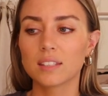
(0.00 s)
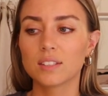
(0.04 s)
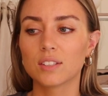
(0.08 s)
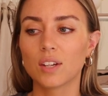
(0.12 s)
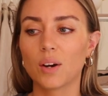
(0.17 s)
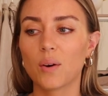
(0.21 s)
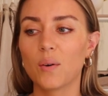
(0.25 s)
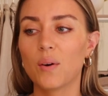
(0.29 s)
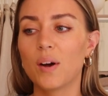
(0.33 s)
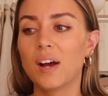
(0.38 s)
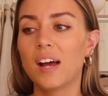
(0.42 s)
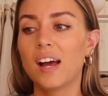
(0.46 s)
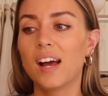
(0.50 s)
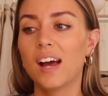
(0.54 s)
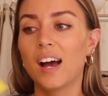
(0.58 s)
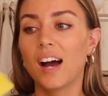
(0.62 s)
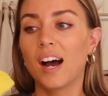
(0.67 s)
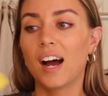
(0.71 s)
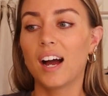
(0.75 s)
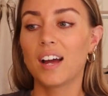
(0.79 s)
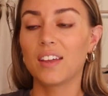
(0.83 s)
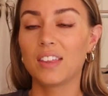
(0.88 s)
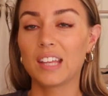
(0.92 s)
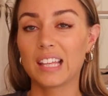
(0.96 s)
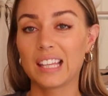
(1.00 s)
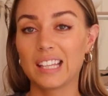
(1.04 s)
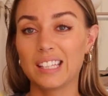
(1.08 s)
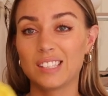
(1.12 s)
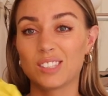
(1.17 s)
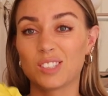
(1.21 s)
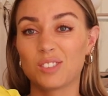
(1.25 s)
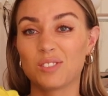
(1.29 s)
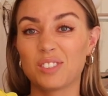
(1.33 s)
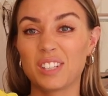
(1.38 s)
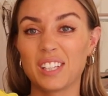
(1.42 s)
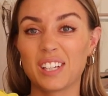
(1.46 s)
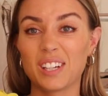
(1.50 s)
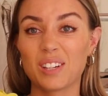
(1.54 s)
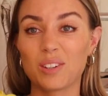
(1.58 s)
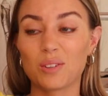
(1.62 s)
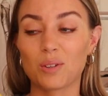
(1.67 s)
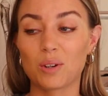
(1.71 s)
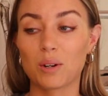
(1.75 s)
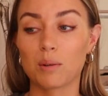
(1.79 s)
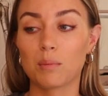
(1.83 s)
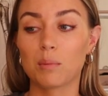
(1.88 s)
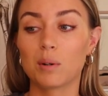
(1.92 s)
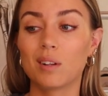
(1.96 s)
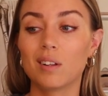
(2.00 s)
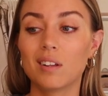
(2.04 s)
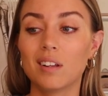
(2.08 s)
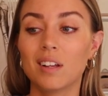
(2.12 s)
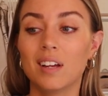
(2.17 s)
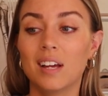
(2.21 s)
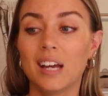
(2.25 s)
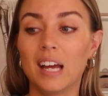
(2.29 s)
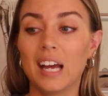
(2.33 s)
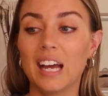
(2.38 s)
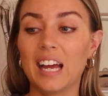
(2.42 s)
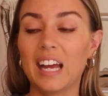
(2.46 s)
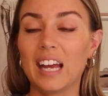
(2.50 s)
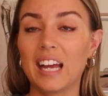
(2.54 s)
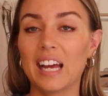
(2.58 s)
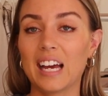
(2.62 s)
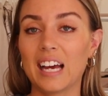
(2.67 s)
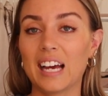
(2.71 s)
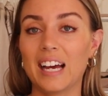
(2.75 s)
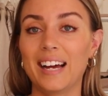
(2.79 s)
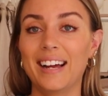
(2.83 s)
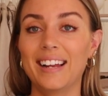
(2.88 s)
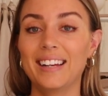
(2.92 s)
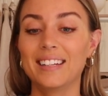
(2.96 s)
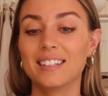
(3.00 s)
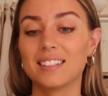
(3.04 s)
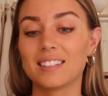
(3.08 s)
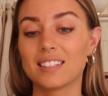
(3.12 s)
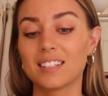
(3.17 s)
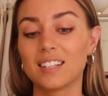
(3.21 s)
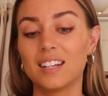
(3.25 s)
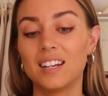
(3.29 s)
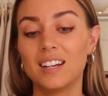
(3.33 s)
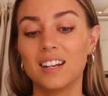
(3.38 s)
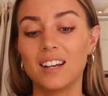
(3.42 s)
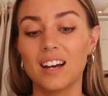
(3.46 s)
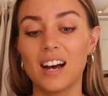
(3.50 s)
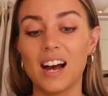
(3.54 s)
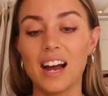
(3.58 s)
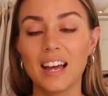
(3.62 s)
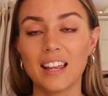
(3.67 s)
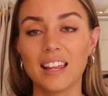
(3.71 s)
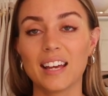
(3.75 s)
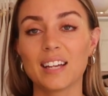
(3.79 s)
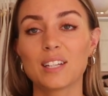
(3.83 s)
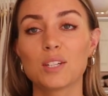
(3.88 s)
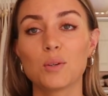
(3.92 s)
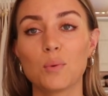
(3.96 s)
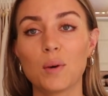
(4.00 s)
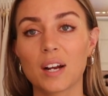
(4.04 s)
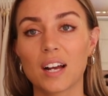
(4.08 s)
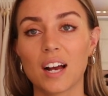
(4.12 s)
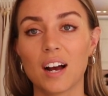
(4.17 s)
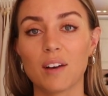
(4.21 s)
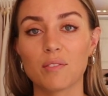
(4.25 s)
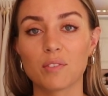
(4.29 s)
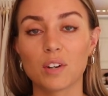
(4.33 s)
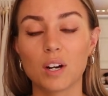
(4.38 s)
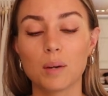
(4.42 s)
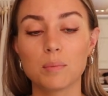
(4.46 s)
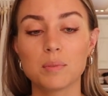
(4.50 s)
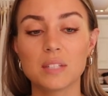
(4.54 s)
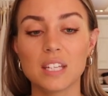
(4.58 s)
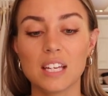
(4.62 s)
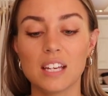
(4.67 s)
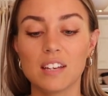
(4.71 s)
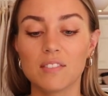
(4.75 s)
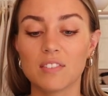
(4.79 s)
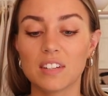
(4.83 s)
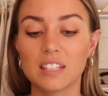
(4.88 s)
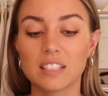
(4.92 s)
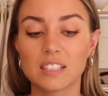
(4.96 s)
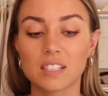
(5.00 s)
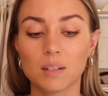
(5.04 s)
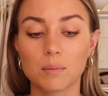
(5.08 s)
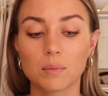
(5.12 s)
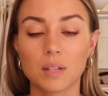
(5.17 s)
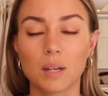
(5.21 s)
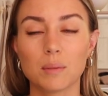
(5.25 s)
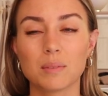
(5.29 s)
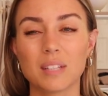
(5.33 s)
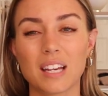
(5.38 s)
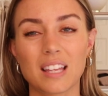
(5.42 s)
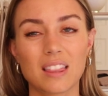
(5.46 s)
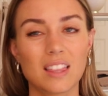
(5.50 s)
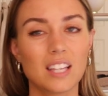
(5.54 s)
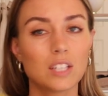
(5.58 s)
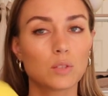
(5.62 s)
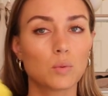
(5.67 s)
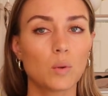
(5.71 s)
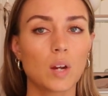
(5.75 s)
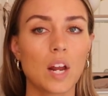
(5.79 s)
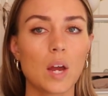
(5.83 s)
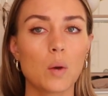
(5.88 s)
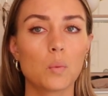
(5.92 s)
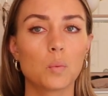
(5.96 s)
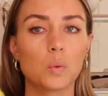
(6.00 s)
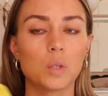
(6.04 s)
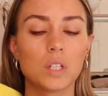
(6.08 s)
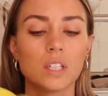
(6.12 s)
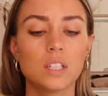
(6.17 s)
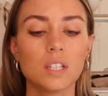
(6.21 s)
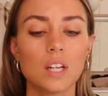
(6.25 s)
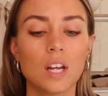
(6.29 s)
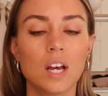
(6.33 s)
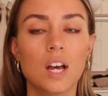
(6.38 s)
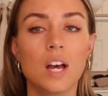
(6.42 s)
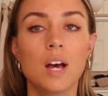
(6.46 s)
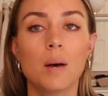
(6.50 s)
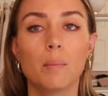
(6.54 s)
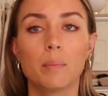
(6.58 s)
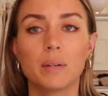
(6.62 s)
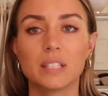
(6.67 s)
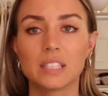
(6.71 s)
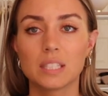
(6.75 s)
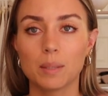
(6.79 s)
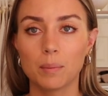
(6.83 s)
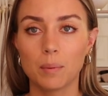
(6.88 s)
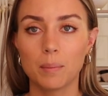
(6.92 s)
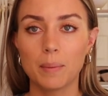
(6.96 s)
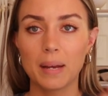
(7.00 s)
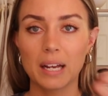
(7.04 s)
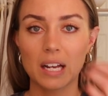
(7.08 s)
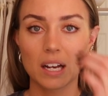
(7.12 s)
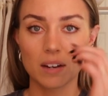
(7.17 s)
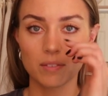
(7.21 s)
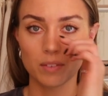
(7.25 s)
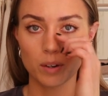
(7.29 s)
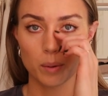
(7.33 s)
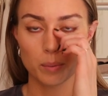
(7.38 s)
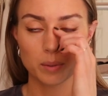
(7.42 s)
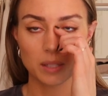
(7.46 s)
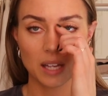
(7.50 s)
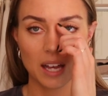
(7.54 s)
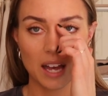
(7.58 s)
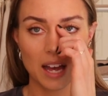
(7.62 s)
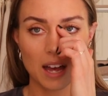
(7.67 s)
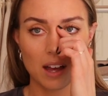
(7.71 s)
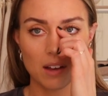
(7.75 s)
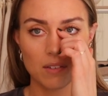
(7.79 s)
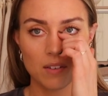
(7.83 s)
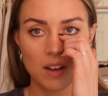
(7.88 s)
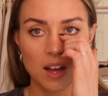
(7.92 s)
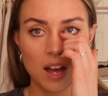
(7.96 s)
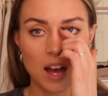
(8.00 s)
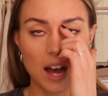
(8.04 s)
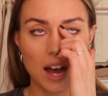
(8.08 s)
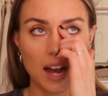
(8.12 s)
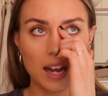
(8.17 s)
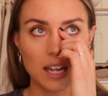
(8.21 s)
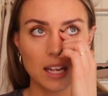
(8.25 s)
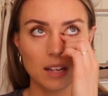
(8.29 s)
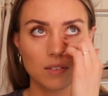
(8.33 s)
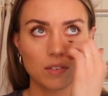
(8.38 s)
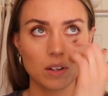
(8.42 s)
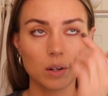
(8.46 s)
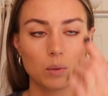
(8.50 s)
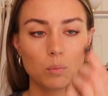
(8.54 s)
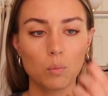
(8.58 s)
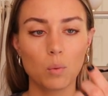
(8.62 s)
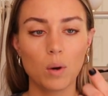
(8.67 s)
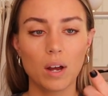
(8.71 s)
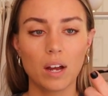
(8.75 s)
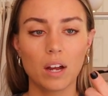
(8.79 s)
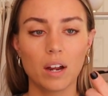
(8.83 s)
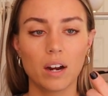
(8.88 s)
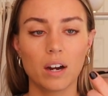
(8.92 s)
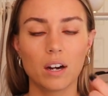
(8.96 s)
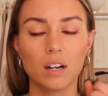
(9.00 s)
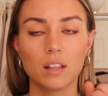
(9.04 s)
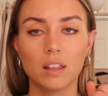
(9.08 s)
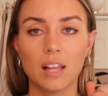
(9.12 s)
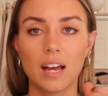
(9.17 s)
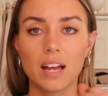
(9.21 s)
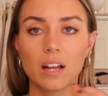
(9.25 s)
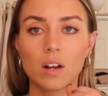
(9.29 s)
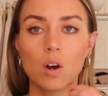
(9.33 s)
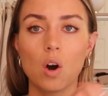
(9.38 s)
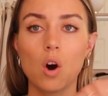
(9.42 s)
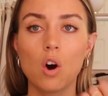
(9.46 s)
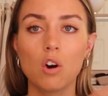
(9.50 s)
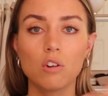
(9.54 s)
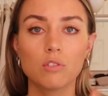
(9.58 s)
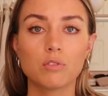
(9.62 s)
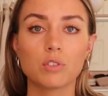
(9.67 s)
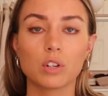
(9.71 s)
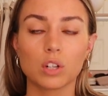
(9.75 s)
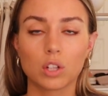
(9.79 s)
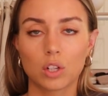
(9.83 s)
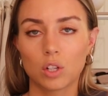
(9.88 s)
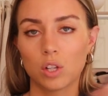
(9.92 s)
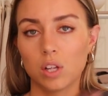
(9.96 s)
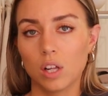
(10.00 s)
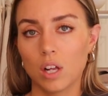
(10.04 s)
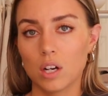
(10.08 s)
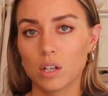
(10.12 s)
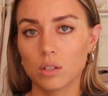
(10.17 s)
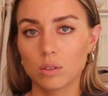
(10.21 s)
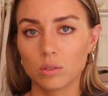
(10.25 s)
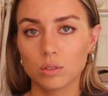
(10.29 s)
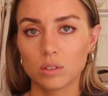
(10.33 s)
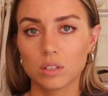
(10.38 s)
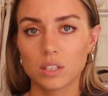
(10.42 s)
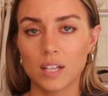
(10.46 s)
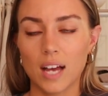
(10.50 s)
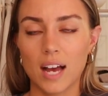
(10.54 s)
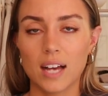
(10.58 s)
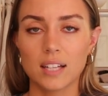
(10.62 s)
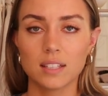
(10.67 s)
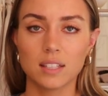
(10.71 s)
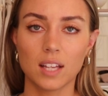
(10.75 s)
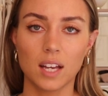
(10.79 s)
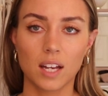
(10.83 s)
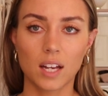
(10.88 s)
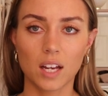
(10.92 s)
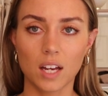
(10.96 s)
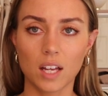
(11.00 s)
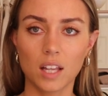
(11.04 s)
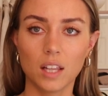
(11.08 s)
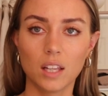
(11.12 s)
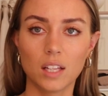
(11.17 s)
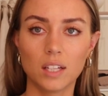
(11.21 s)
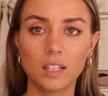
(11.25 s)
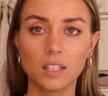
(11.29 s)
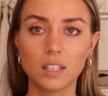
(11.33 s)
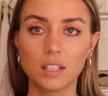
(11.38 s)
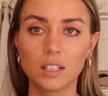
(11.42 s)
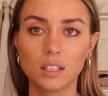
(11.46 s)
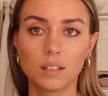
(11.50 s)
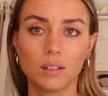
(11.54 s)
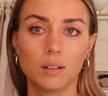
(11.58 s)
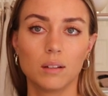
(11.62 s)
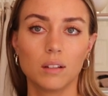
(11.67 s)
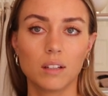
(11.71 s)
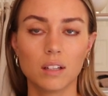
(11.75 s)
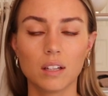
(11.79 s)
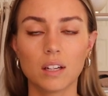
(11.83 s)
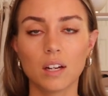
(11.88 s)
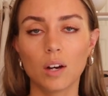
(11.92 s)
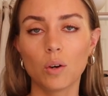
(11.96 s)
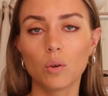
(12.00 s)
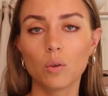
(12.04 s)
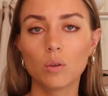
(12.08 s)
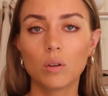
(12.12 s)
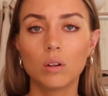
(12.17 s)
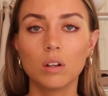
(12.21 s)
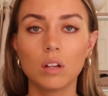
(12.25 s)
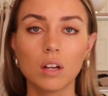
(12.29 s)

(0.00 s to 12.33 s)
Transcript: So I think these are really adorable and I like to wear cover-ups even sometimes like this one I wouldn't but some of my cover-ups I have I even wear like over clothes as like a little you know